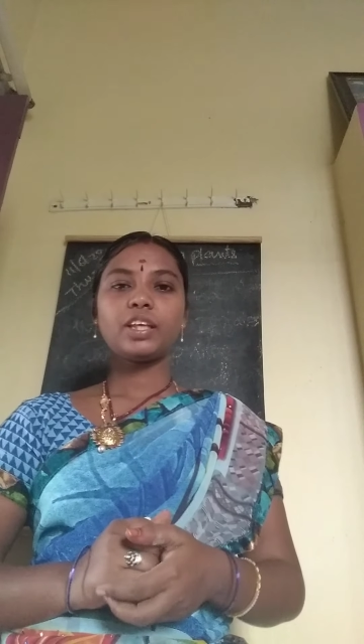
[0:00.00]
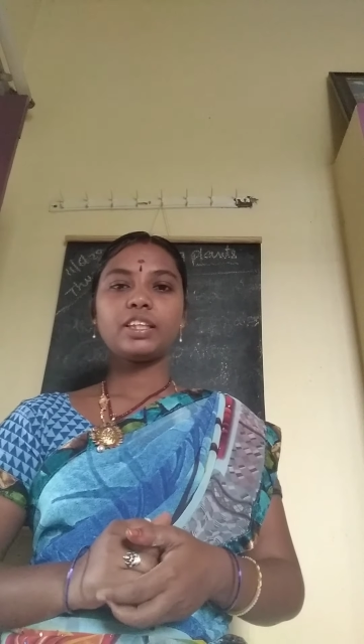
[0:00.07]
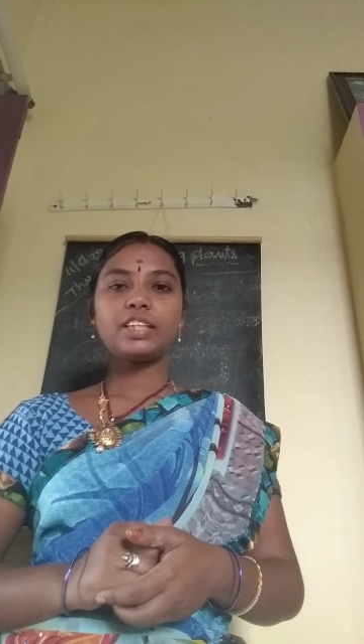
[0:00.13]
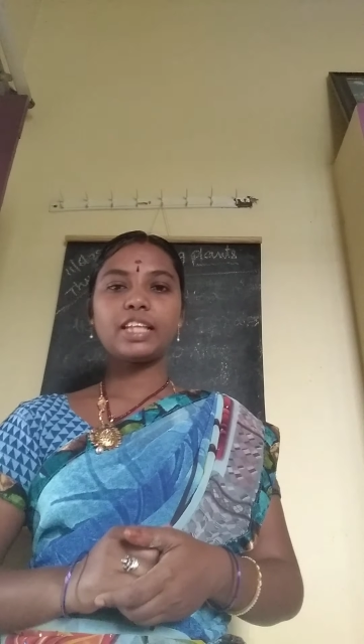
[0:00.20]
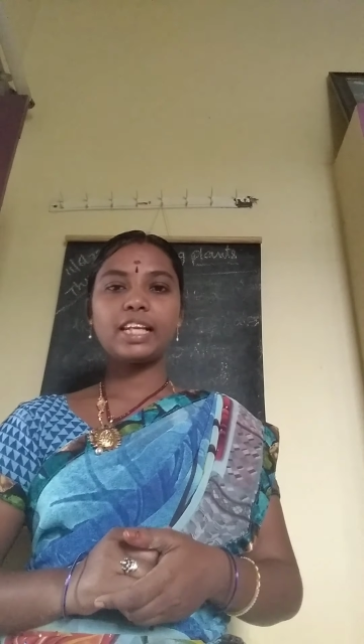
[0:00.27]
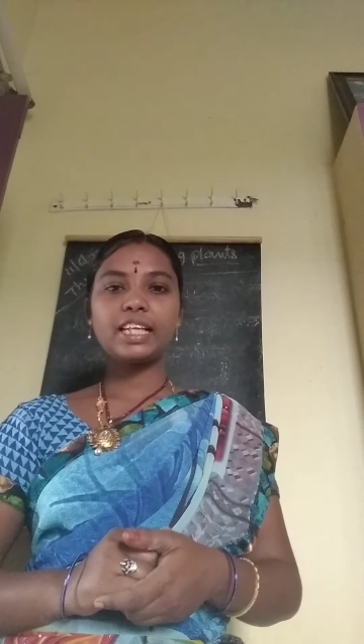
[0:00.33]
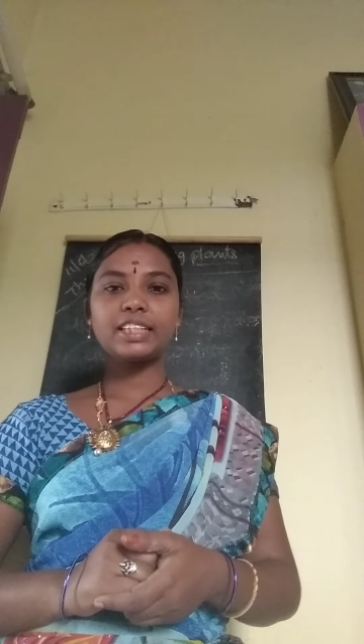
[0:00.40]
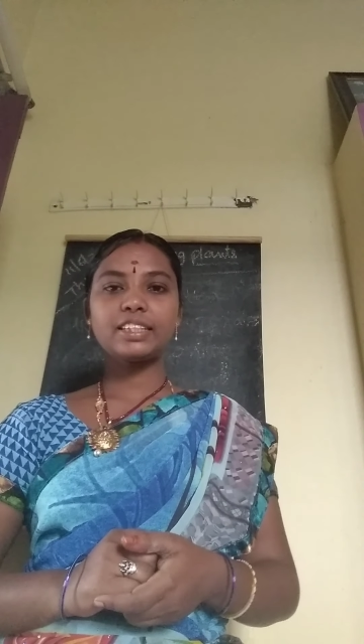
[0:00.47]

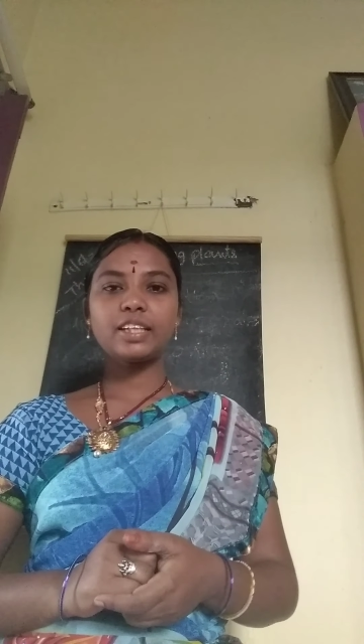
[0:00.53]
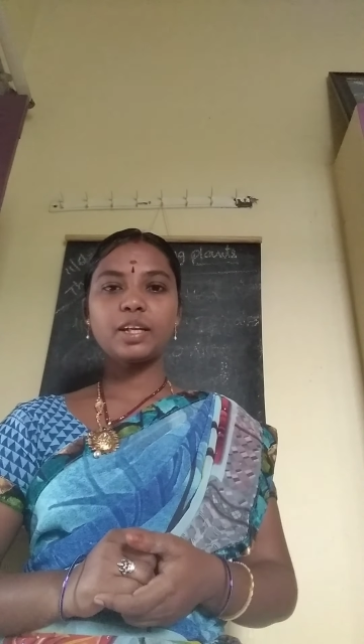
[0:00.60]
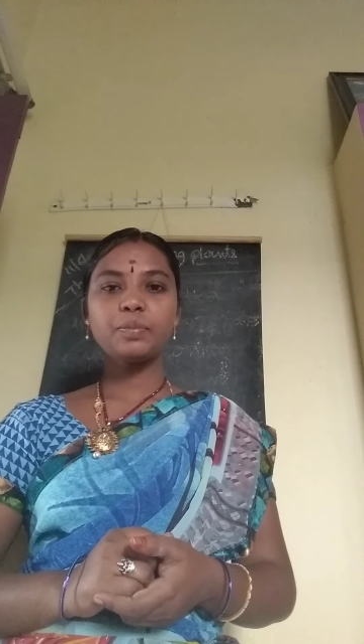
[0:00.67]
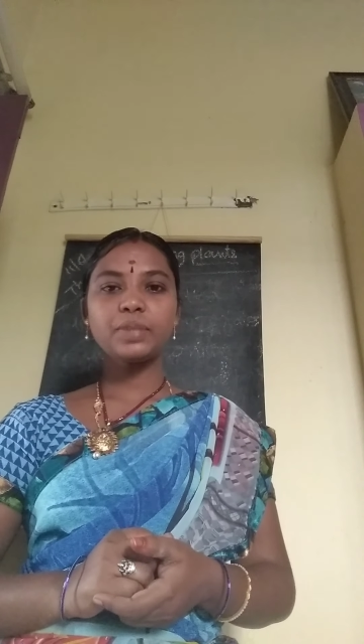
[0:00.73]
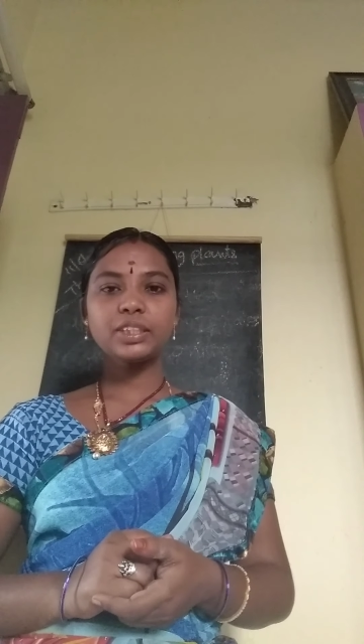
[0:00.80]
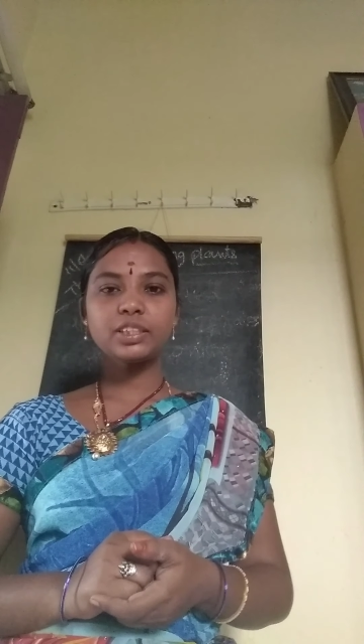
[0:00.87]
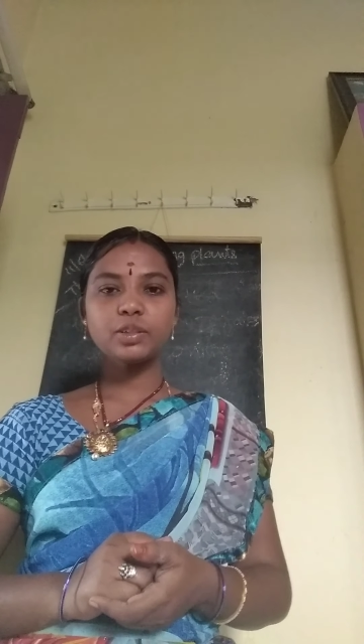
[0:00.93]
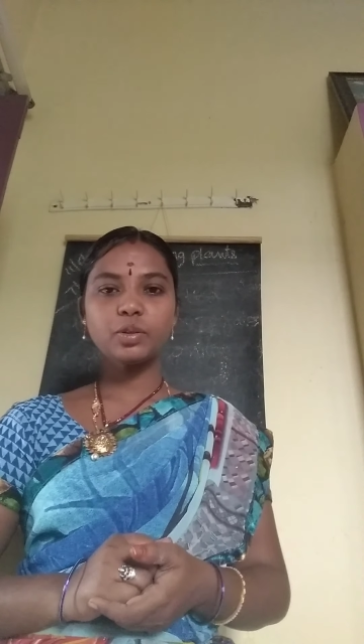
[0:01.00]
The lesson name
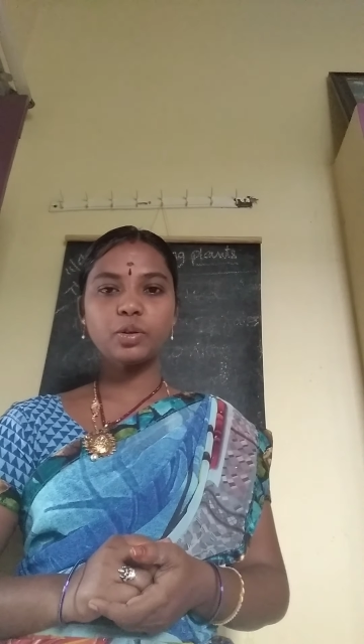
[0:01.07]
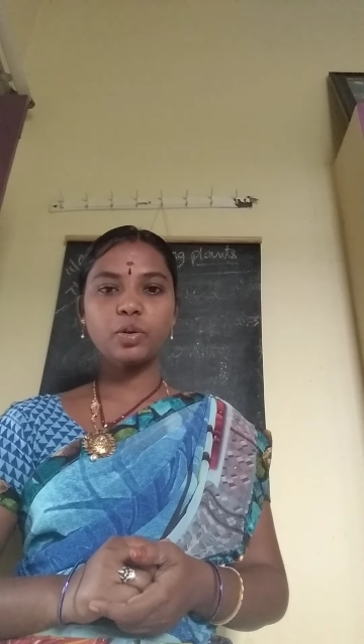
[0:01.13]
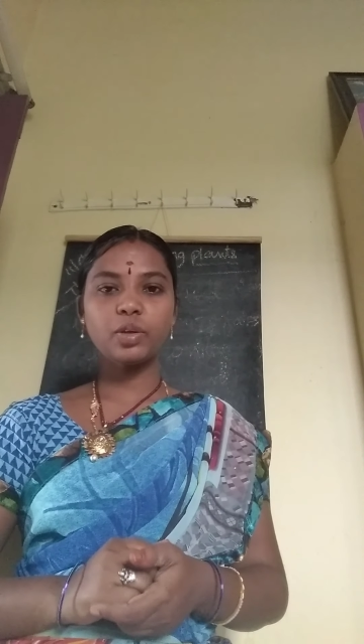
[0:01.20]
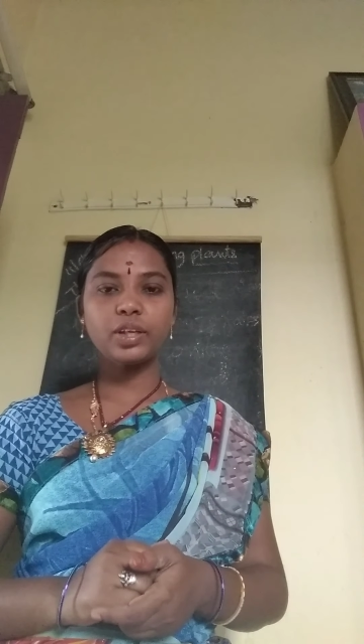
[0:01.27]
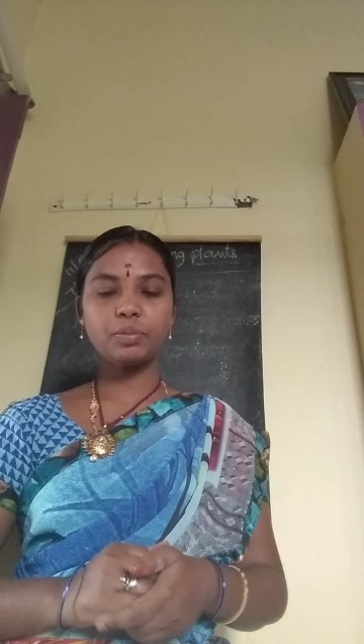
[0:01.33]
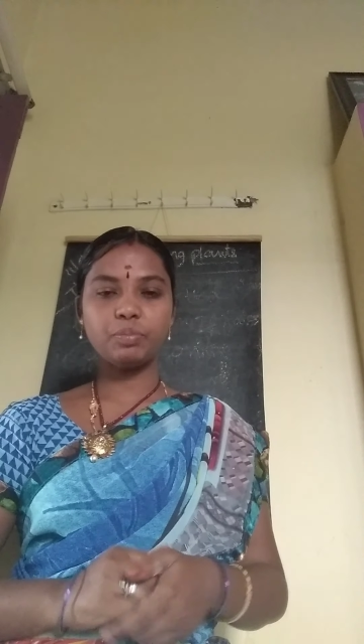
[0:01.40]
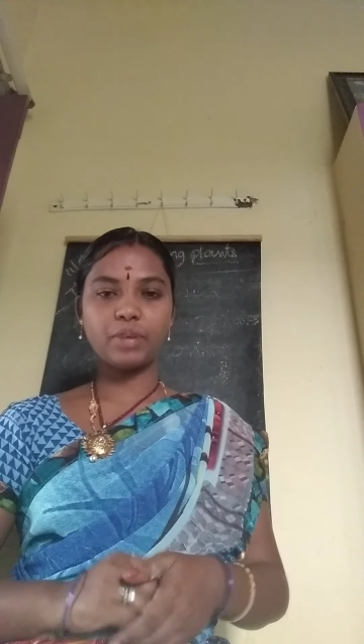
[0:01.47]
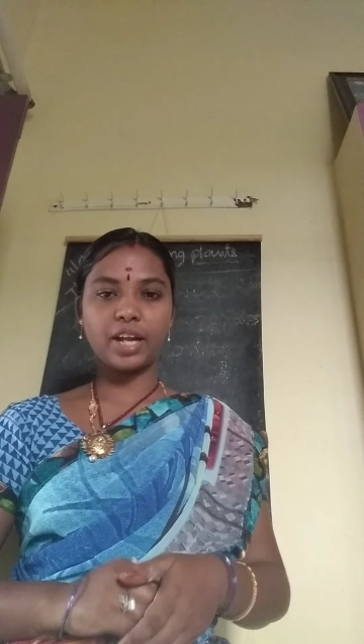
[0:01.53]
is
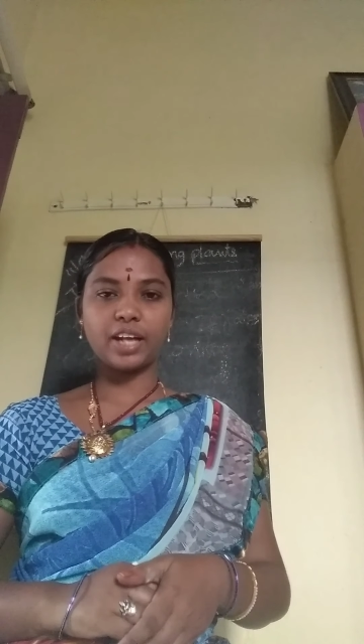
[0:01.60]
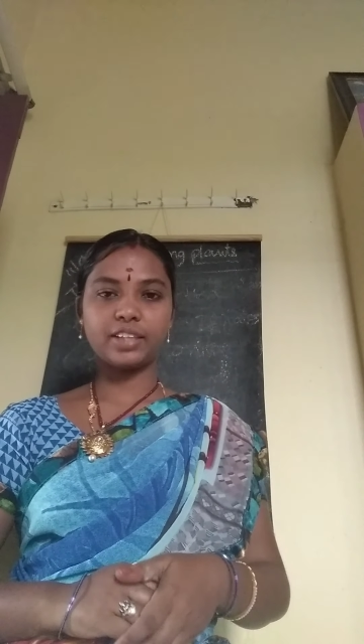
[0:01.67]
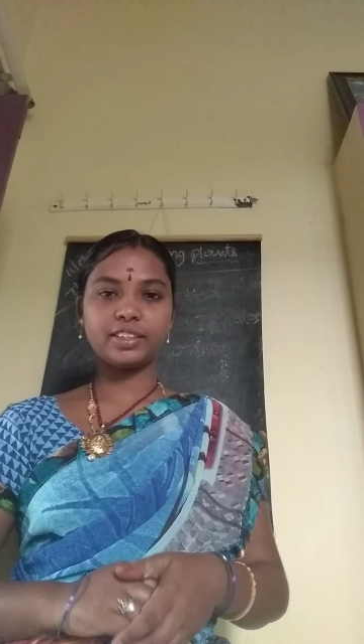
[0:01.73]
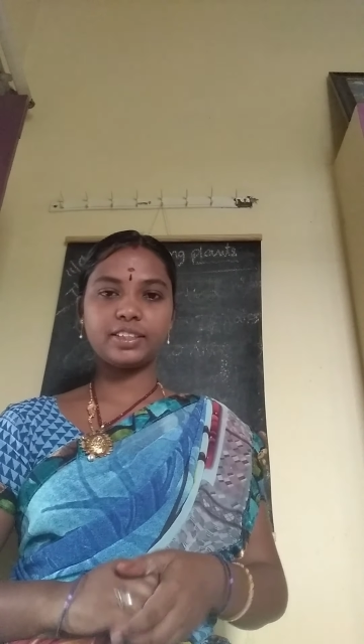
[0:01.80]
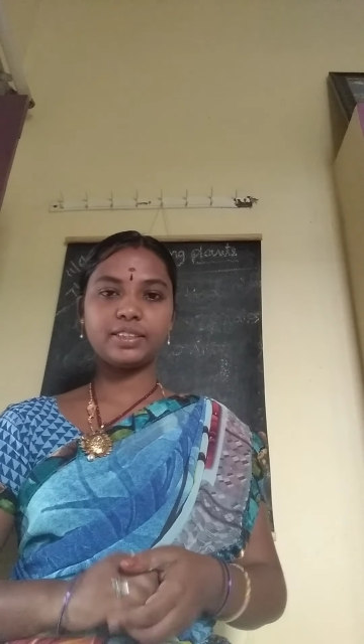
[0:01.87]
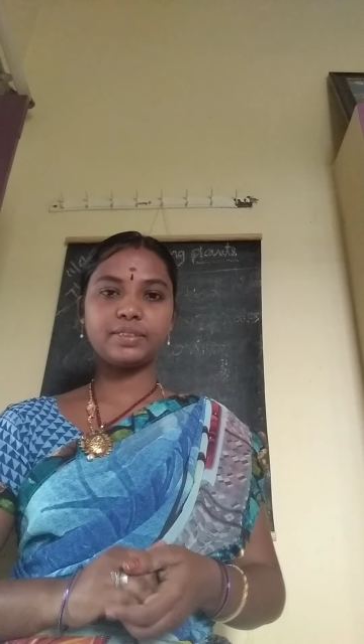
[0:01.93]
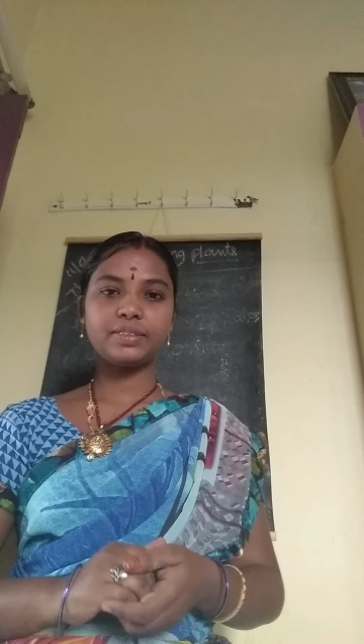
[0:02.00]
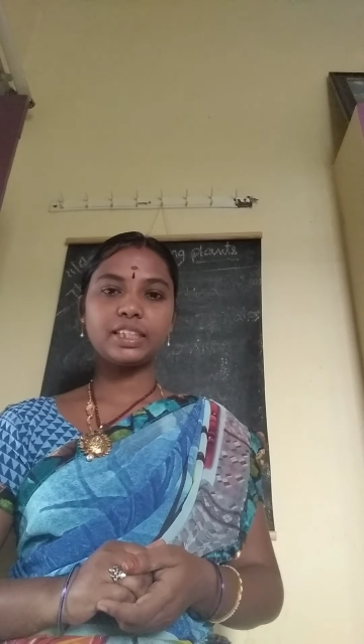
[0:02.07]
growing
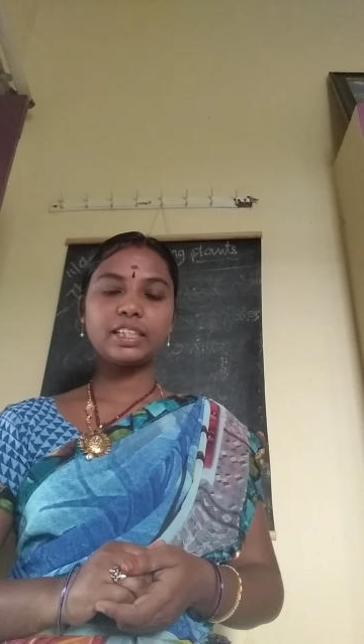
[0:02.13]
plants.